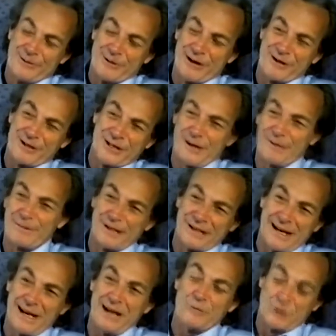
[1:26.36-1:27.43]
whereas the up and
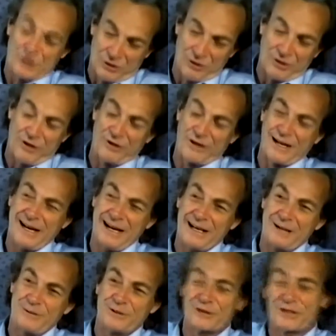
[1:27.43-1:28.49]
down, which look
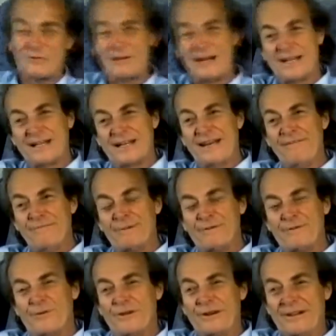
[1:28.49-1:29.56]
okay, was the right and left
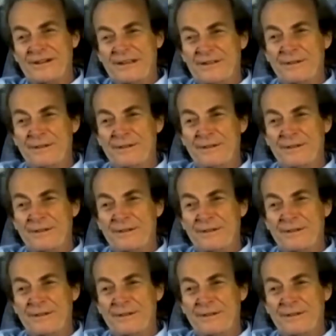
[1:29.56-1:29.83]
before.